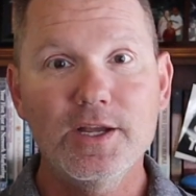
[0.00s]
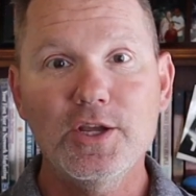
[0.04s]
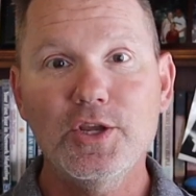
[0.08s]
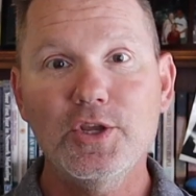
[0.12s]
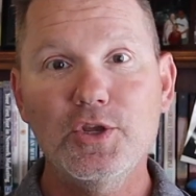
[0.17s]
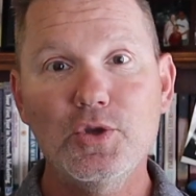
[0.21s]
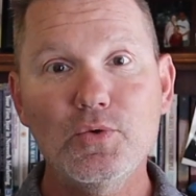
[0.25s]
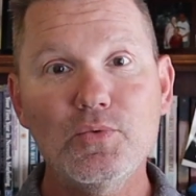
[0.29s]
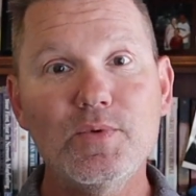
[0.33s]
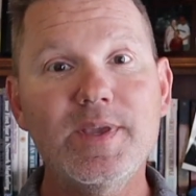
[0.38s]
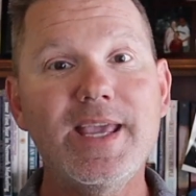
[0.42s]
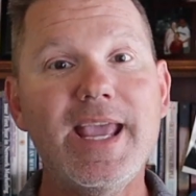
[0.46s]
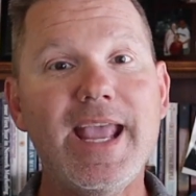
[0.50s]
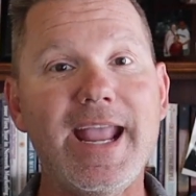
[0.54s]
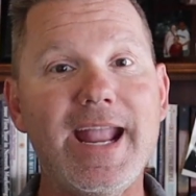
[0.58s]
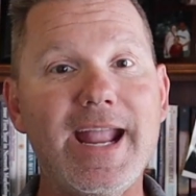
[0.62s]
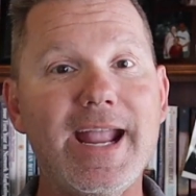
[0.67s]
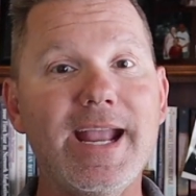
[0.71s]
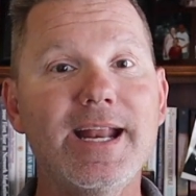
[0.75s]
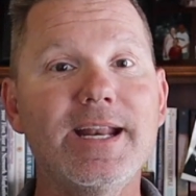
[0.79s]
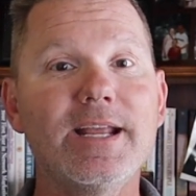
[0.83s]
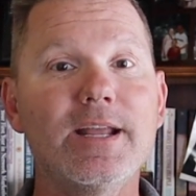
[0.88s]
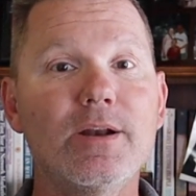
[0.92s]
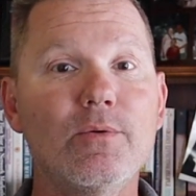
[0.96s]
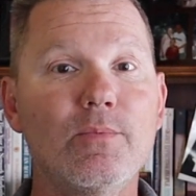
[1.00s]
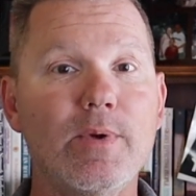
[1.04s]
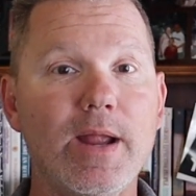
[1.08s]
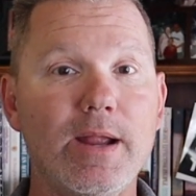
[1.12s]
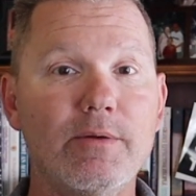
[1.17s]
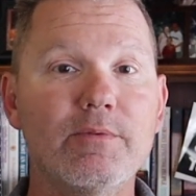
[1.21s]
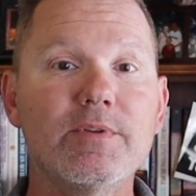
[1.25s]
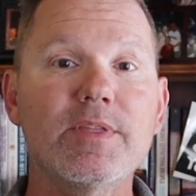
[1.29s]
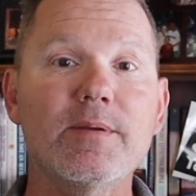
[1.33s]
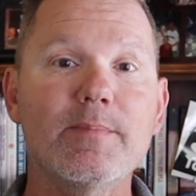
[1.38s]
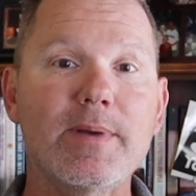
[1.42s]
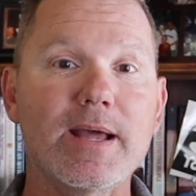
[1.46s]
You can get away
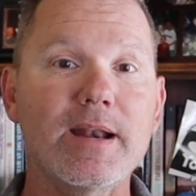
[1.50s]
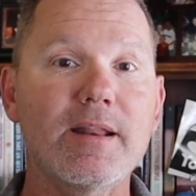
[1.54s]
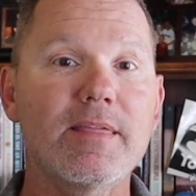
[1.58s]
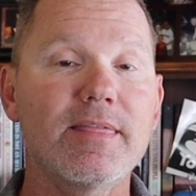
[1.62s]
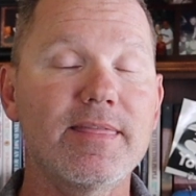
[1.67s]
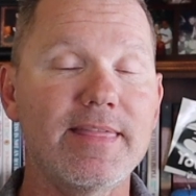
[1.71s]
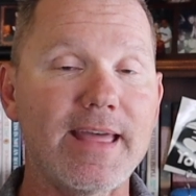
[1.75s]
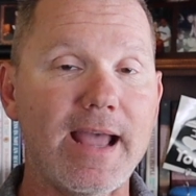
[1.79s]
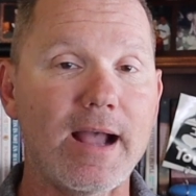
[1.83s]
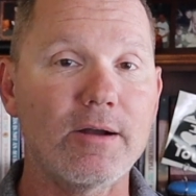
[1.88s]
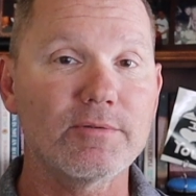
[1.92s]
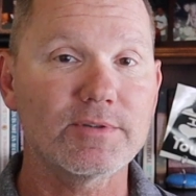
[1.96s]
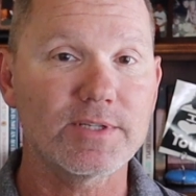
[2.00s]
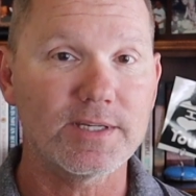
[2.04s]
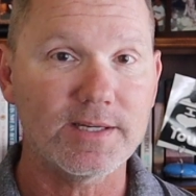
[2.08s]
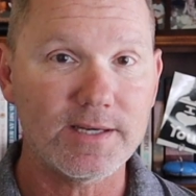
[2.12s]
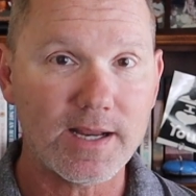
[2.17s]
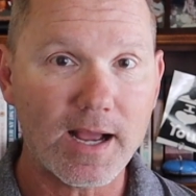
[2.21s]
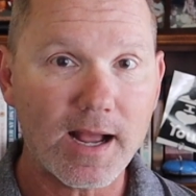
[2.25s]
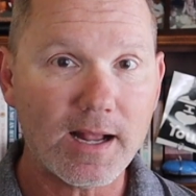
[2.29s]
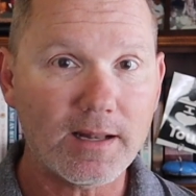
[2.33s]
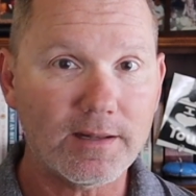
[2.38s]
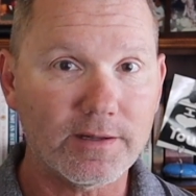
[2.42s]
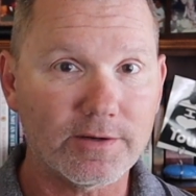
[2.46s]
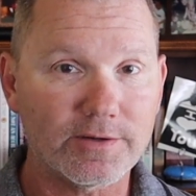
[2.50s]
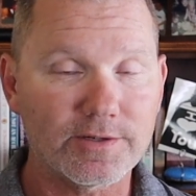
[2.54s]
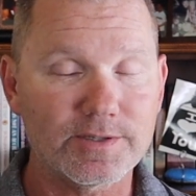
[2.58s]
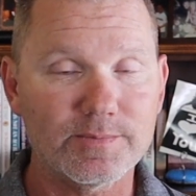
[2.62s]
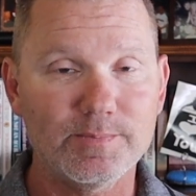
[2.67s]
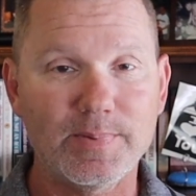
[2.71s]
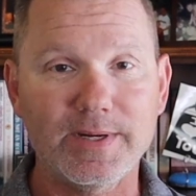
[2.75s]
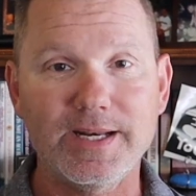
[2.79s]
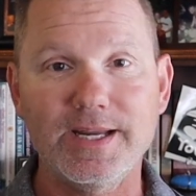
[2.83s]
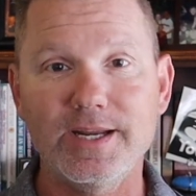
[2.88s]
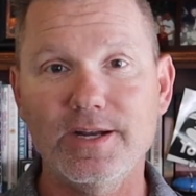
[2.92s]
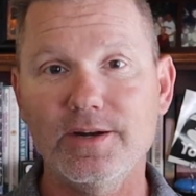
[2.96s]
with about
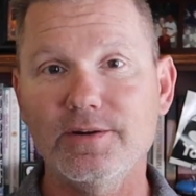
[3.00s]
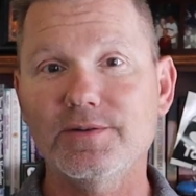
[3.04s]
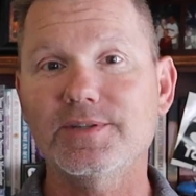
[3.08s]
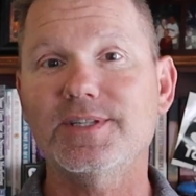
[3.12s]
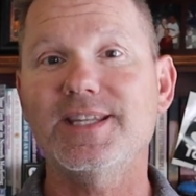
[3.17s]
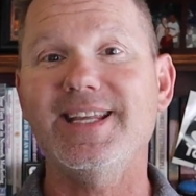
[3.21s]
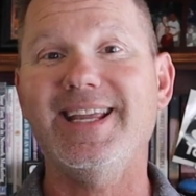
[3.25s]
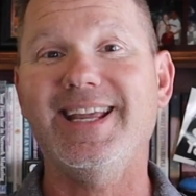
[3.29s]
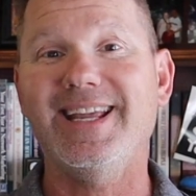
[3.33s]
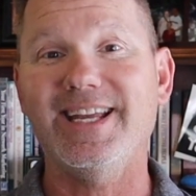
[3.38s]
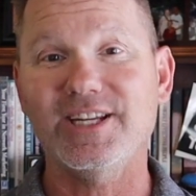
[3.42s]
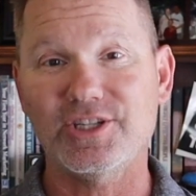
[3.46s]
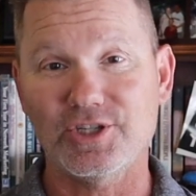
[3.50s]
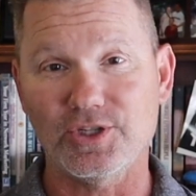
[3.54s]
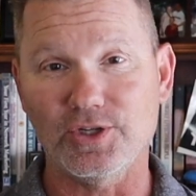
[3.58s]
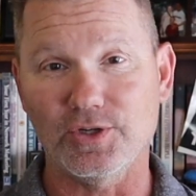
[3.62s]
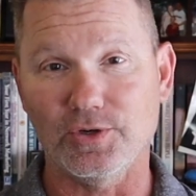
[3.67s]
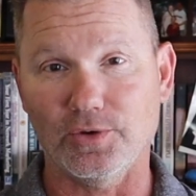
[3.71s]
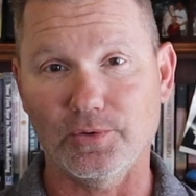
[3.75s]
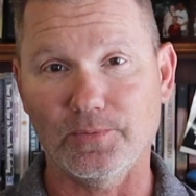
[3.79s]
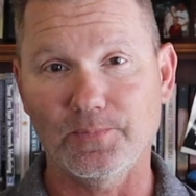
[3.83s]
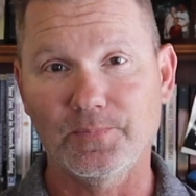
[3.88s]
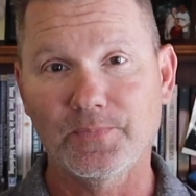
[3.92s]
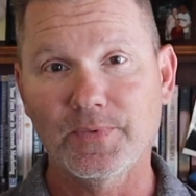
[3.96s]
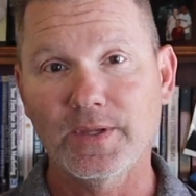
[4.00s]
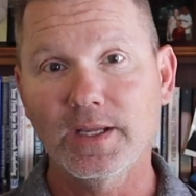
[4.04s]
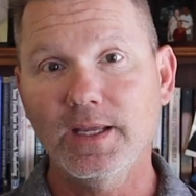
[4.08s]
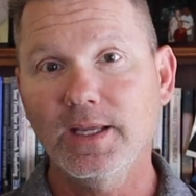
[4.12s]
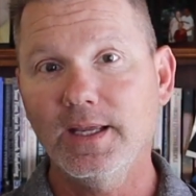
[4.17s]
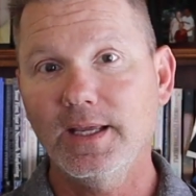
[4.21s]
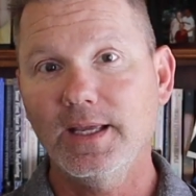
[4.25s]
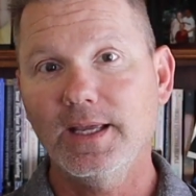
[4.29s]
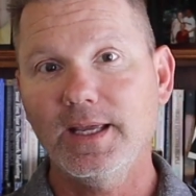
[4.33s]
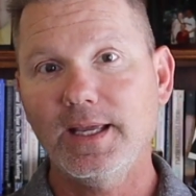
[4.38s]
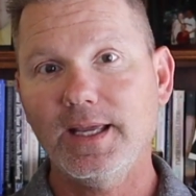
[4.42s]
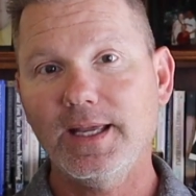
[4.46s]
$1,000, but here's the issue:
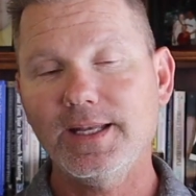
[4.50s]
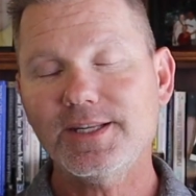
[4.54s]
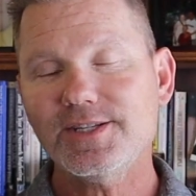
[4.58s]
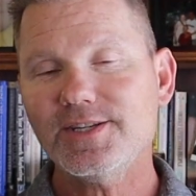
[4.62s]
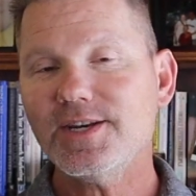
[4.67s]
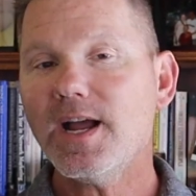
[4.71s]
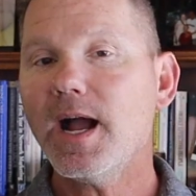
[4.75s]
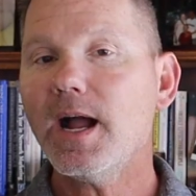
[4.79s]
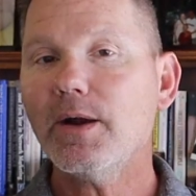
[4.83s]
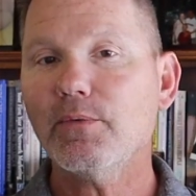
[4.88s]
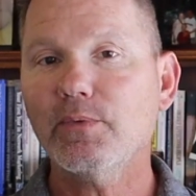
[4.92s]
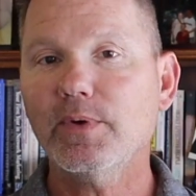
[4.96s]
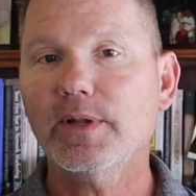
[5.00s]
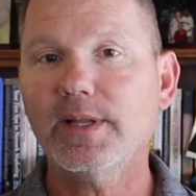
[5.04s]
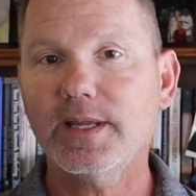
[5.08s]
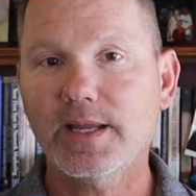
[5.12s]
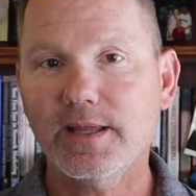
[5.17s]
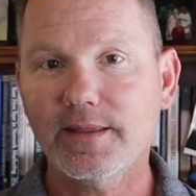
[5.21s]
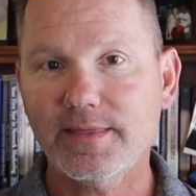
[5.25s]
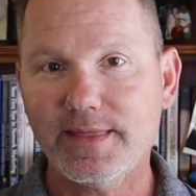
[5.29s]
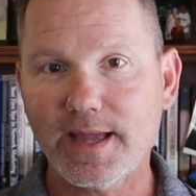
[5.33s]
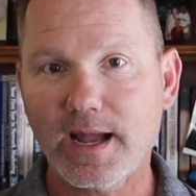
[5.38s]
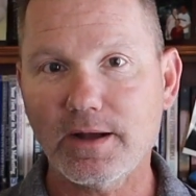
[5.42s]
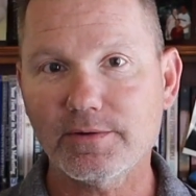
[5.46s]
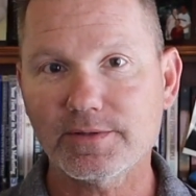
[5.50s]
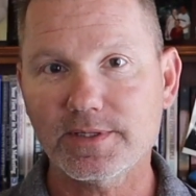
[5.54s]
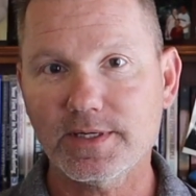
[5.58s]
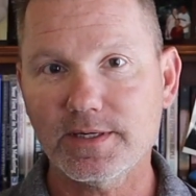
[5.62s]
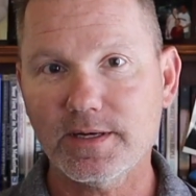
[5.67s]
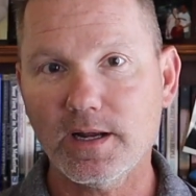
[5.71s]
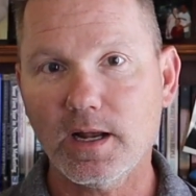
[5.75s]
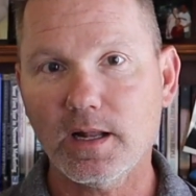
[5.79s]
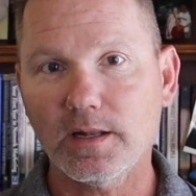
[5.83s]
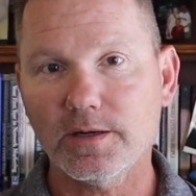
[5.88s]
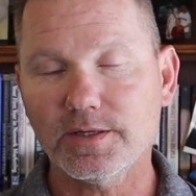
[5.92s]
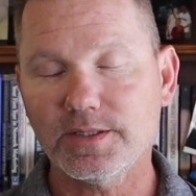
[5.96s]
it's not really
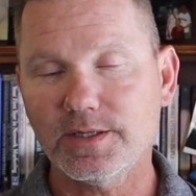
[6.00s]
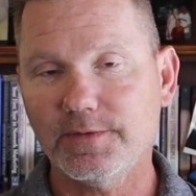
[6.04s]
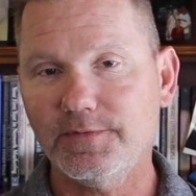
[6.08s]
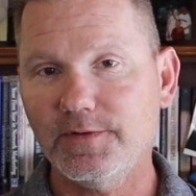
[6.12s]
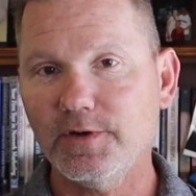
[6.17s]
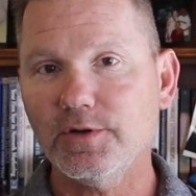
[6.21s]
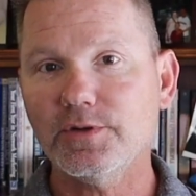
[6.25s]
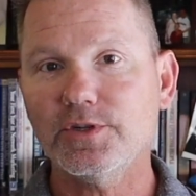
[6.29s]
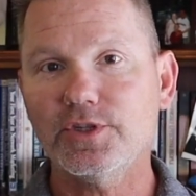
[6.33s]
$1,000. If you're